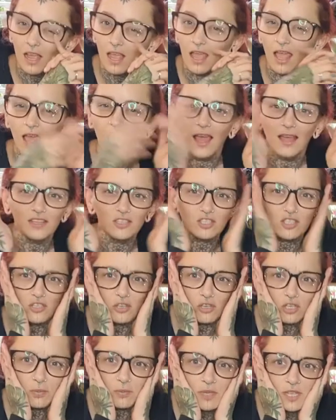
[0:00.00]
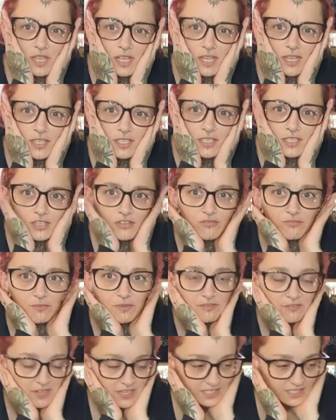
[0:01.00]
Ah, I just knocked my glasses off
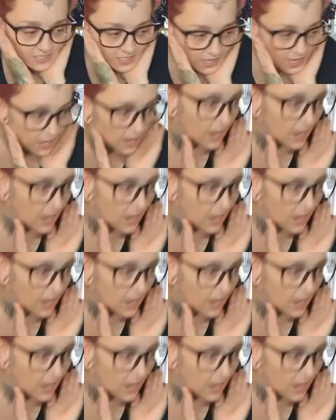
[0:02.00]
my face.